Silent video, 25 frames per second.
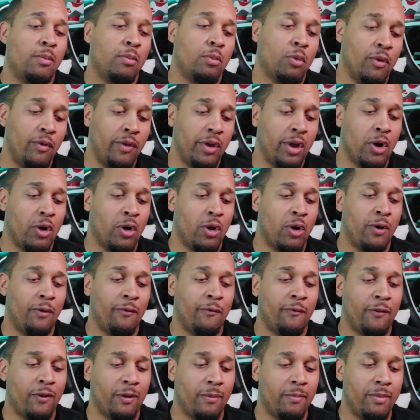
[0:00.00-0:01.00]
Moving on
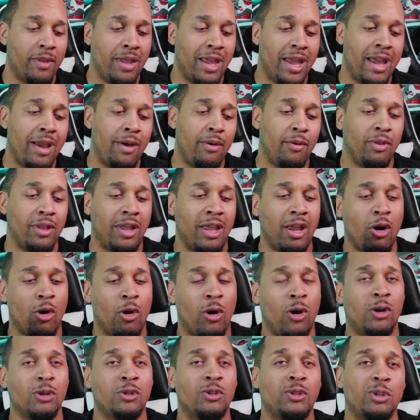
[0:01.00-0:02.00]
from that, they
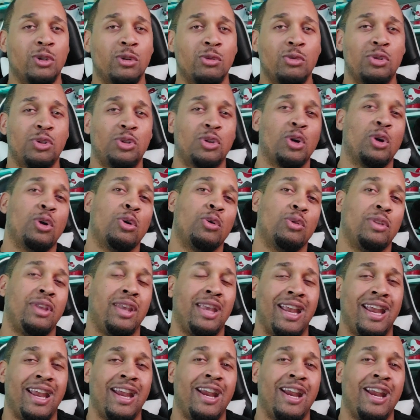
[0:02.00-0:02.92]
also showed the